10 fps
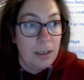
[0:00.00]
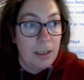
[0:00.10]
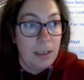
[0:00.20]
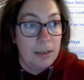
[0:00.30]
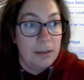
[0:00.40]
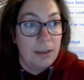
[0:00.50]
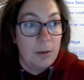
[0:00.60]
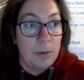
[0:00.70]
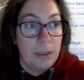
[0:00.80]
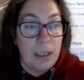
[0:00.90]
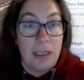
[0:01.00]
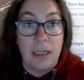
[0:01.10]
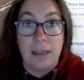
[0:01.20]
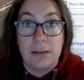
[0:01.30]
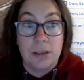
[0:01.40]
and then we are
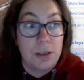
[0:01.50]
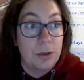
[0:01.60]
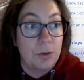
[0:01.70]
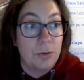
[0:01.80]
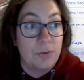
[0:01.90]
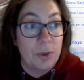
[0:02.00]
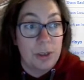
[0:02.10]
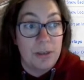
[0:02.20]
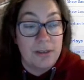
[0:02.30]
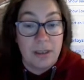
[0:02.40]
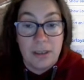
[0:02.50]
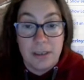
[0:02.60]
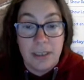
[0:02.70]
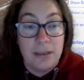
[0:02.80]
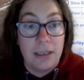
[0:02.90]
asked for the start
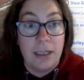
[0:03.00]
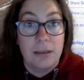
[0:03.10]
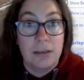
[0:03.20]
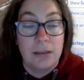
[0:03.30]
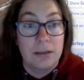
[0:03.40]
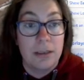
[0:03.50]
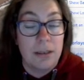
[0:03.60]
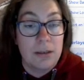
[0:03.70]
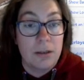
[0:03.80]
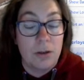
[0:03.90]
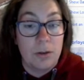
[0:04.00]
date, and that's on